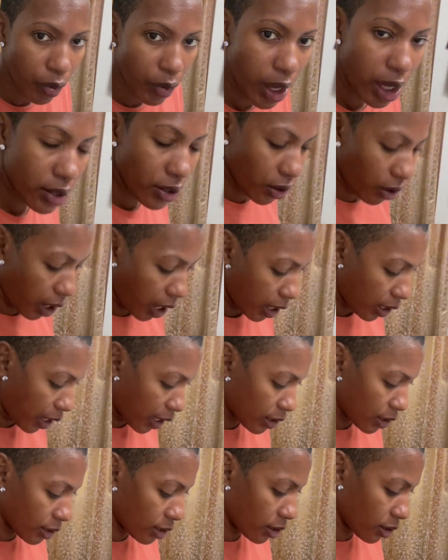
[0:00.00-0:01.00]
So I
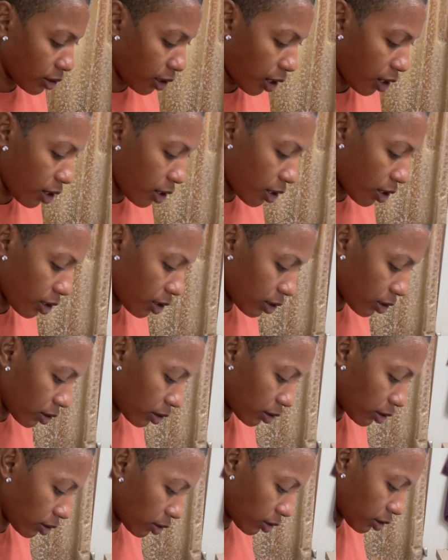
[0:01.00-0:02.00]
like to start
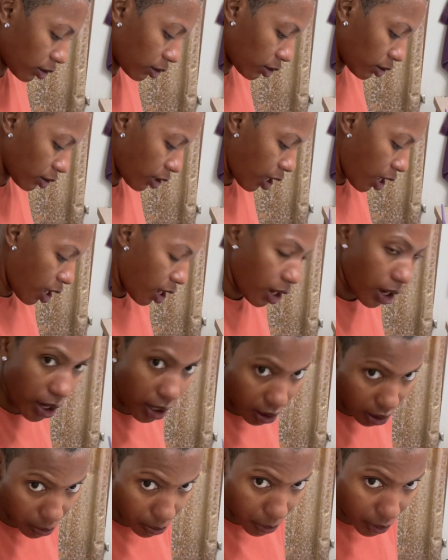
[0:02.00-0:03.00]

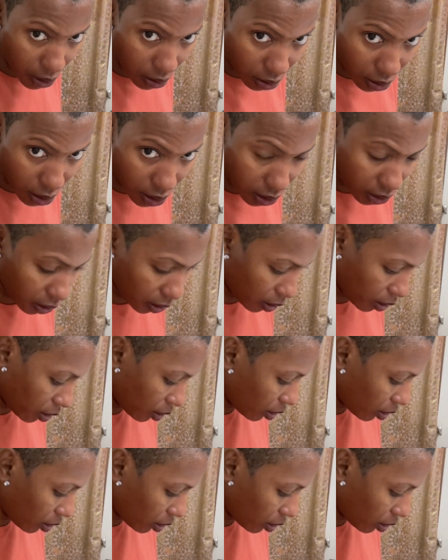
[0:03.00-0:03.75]
in the middle because